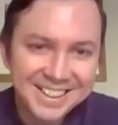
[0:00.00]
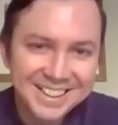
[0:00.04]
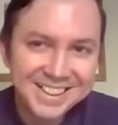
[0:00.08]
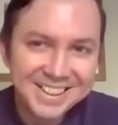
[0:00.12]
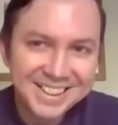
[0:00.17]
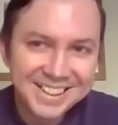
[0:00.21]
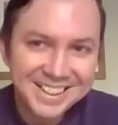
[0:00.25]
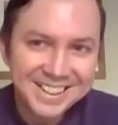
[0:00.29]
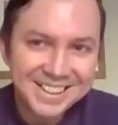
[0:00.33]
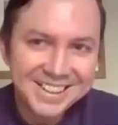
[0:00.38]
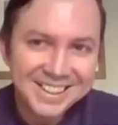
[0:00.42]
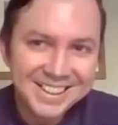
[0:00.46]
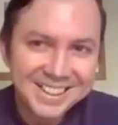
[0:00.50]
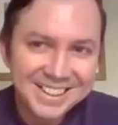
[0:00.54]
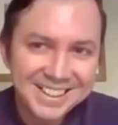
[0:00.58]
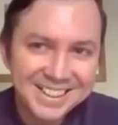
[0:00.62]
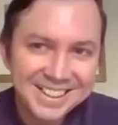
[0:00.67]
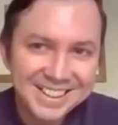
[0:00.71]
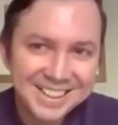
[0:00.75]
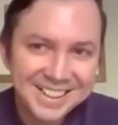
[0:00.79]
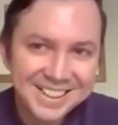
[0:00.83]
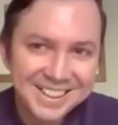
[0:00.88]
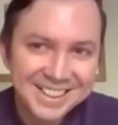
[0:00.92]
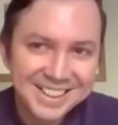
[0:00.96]

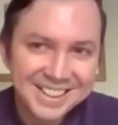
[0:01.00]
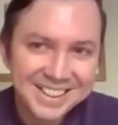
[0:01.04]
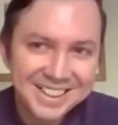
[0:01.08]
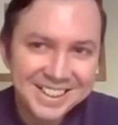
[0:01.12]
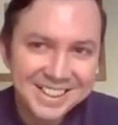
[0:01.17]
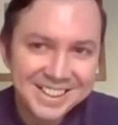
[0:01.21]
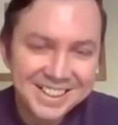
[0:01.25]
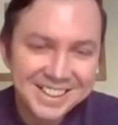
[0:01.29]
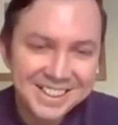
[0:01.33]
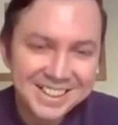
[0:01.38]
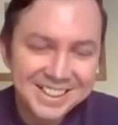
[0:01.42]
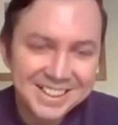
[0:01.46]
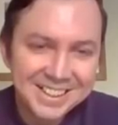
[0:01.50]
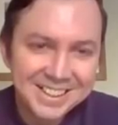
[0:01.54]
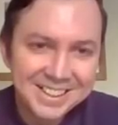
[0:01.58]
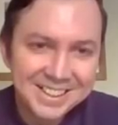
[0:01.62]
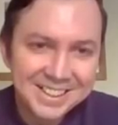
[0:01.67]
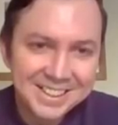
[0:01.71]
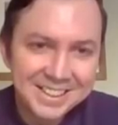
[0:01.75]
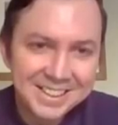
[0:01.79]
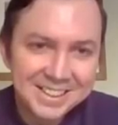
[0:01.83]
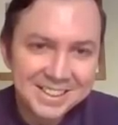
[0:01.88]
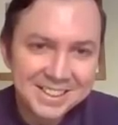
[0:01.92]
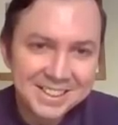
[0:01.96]

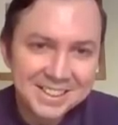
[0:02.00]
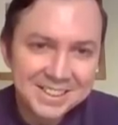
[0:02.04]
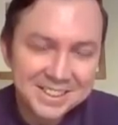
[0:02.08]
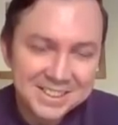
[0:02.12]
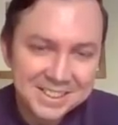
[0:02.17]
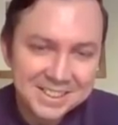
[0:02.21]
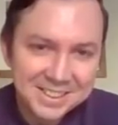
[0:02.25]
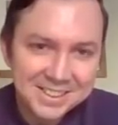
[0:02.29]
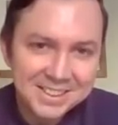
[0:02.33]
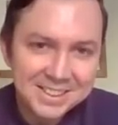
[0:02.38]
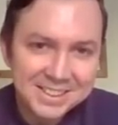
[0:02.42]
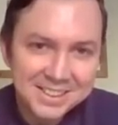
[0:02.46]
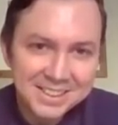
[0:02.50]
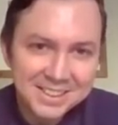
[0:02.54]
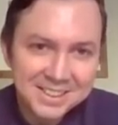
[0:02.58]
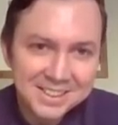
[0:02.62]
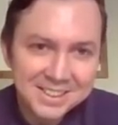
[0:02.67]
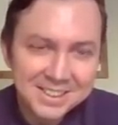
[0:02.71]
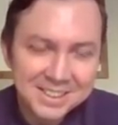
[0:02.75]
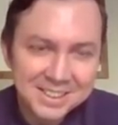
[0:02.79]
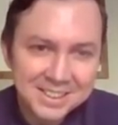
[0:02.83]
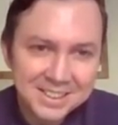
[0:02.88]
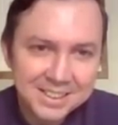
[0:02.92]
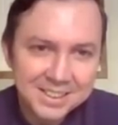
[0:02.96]

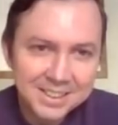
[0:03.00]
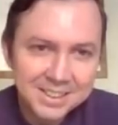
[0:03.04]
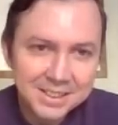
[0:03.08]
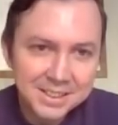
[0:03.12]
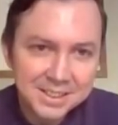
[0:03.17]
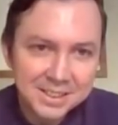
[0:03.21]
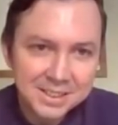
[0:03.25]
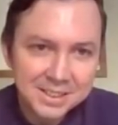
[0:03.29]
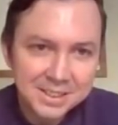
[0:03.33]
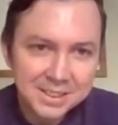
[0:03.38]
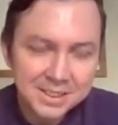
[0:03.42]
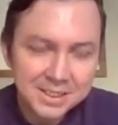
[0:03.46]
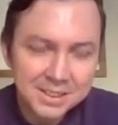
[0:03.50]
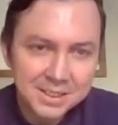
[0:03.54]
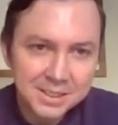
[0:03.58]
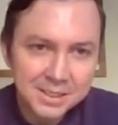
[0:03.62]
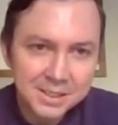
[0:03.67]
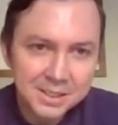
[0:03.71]
(not speaking)